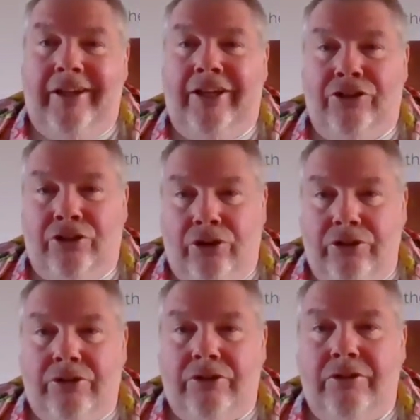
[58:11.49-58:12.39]
is
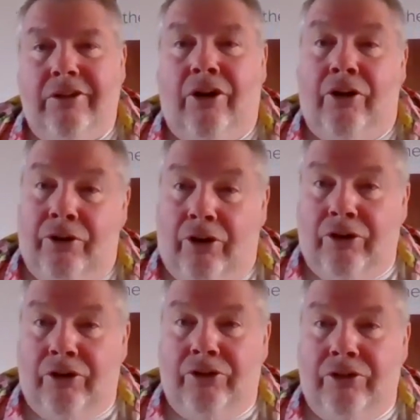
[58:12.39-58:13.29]
good or
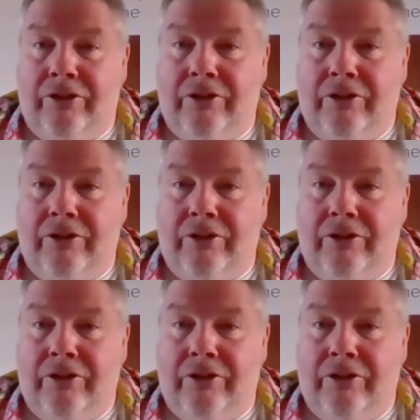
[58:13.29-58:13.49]
not good,